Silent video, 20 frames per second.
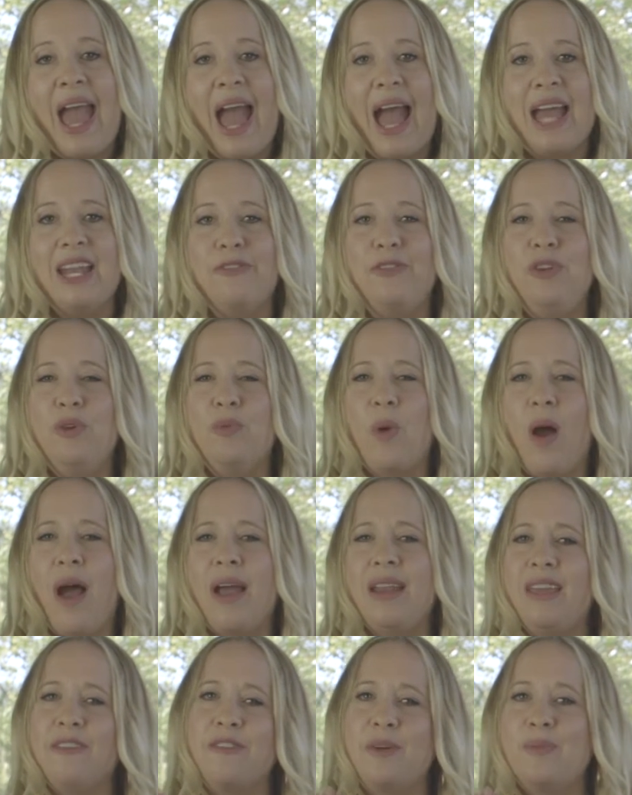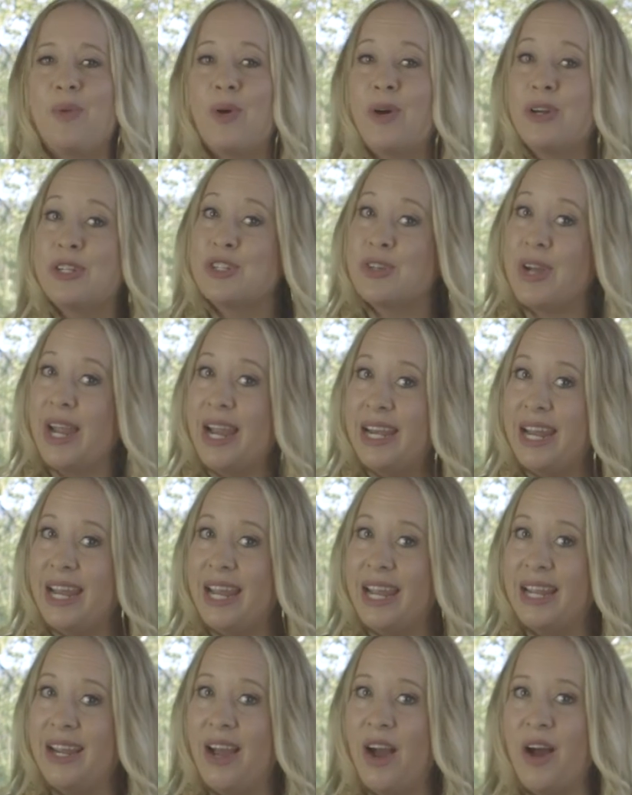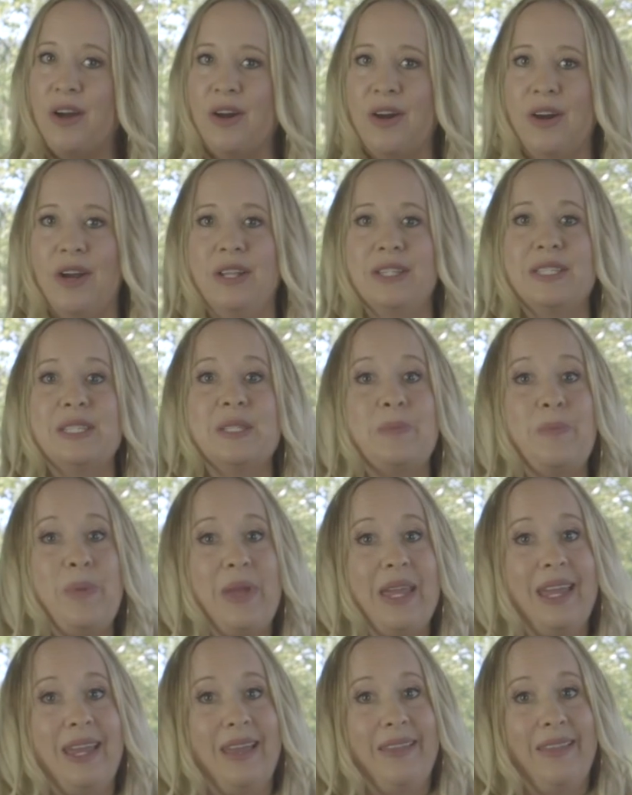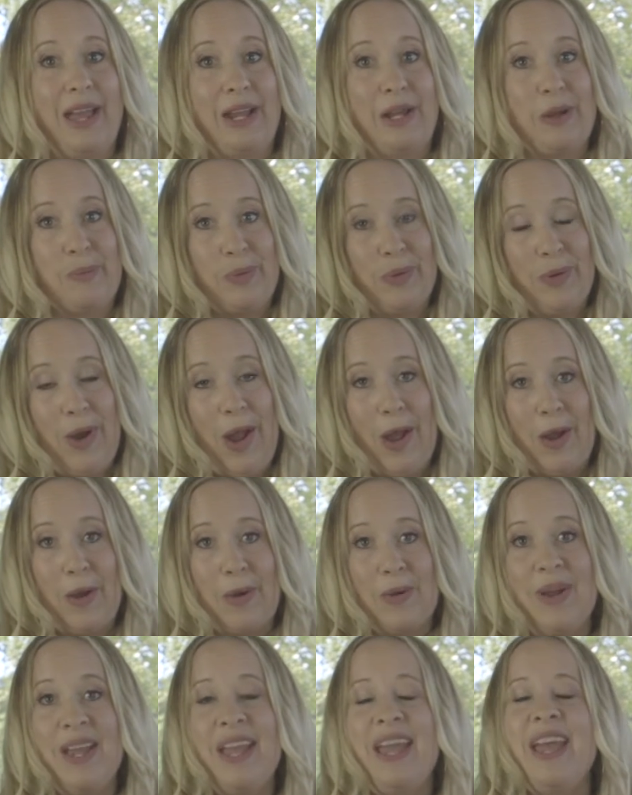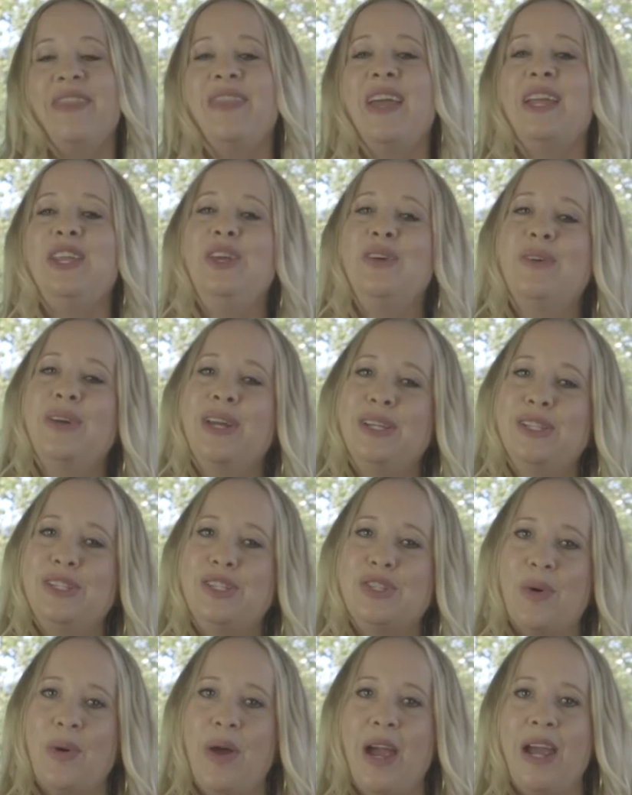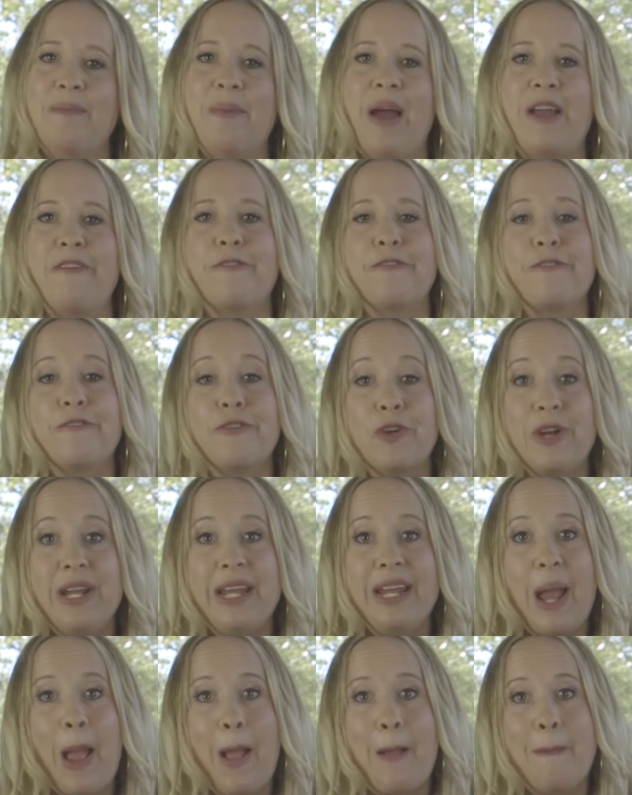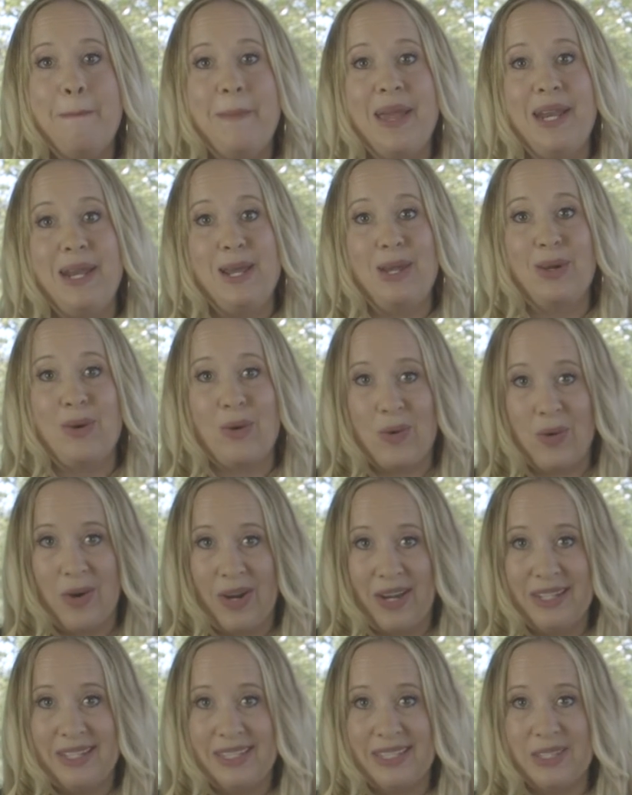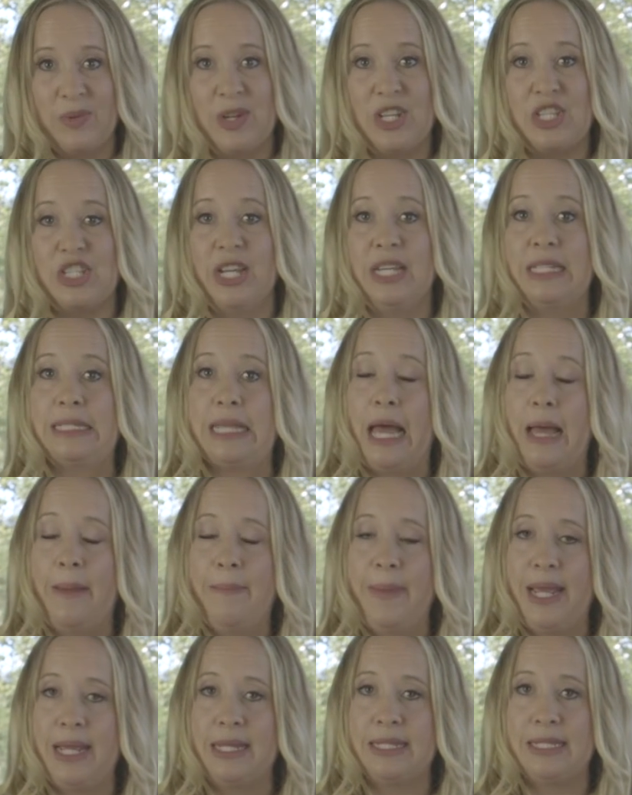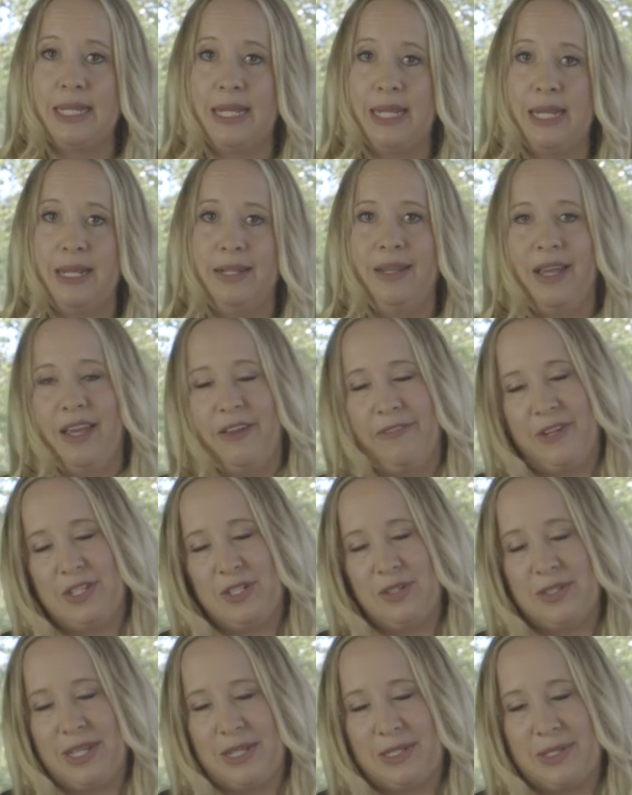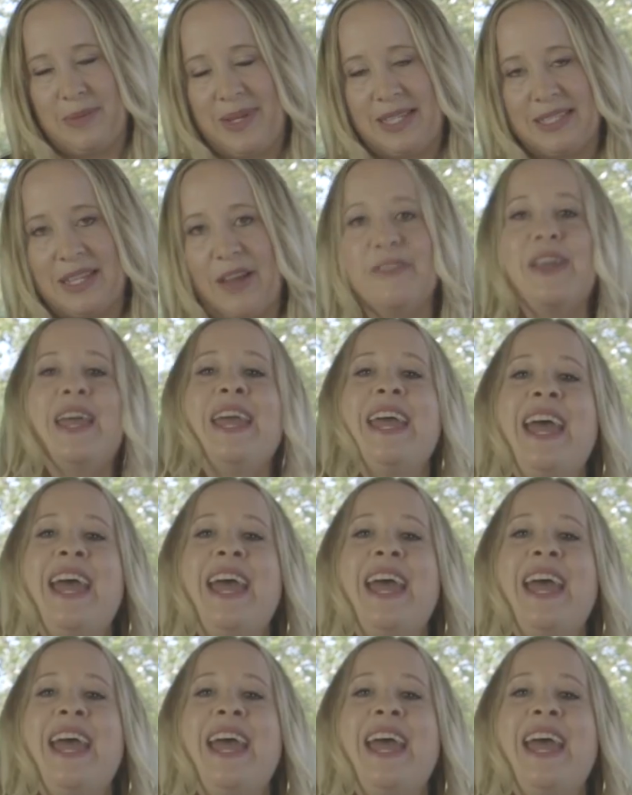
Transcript: And if you want even more training on speaking like a pro, then you can join my free mini course, which is amazing, if I do say so myself.